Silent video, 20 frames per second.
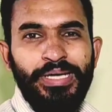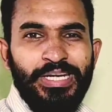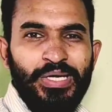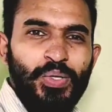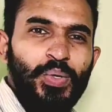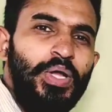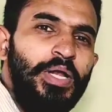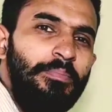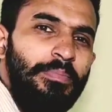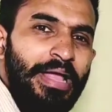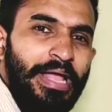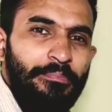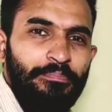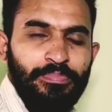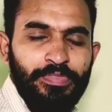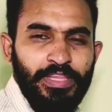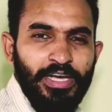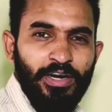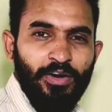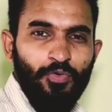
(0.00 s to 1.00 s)
in a Google Map,
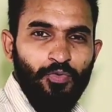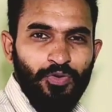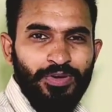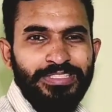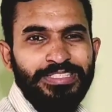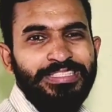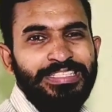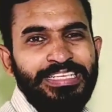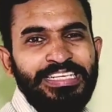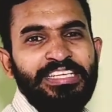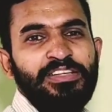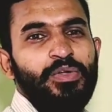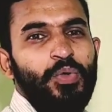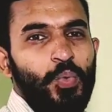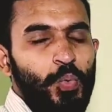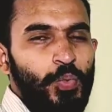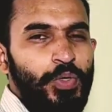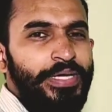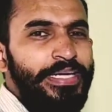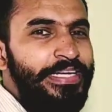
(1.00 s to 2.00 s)
the first thing
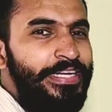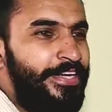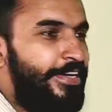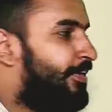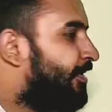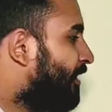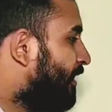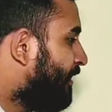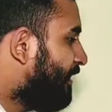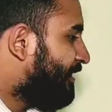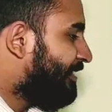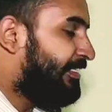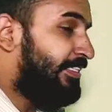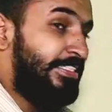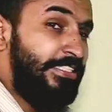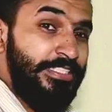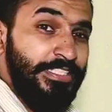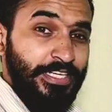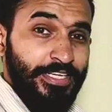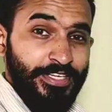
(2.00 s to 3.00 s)
we need
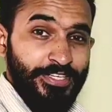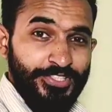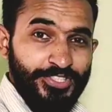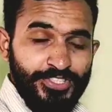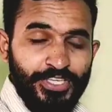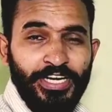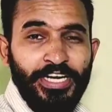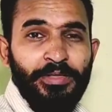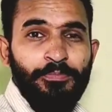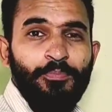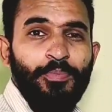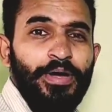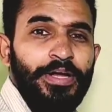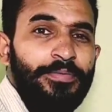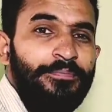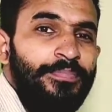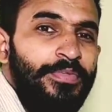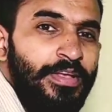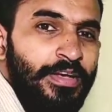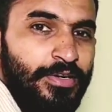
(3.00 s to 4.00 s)
is a starting
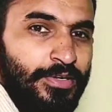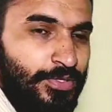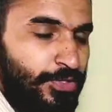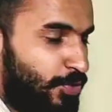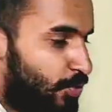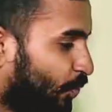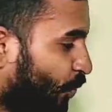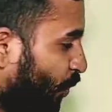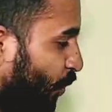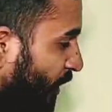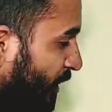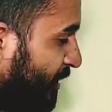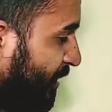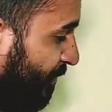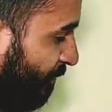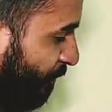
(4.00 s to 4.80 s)
point. So let's